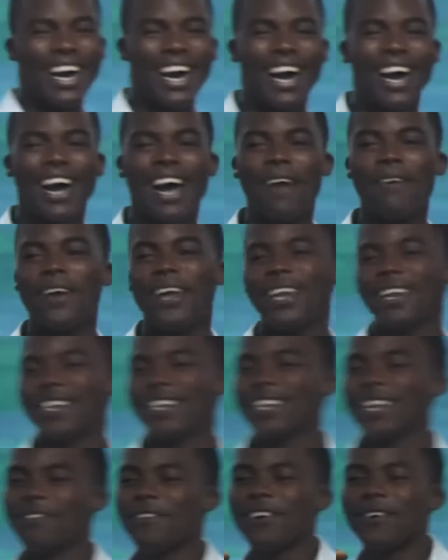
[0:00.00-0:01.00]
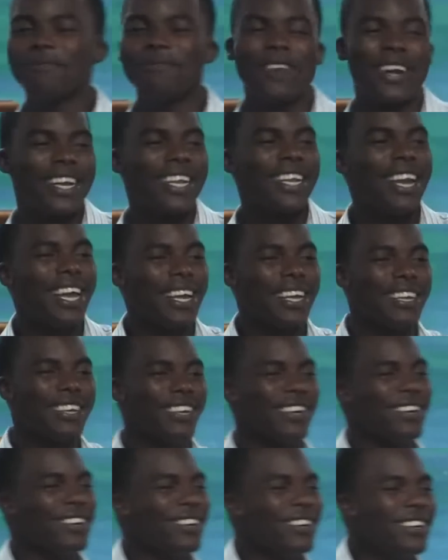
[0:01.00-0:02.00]
Ah, I ready to give out money, like you
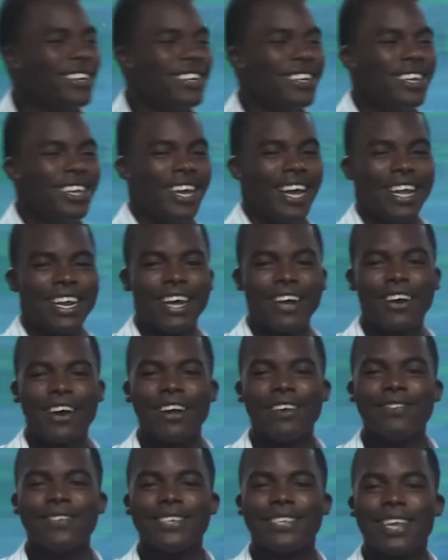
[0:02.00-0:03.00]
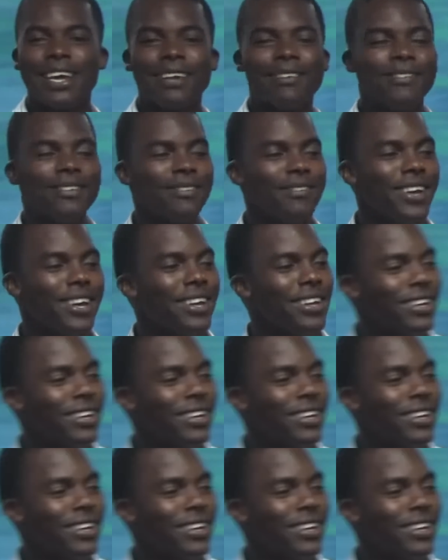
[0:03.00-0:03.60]
know. And then all of a sudden,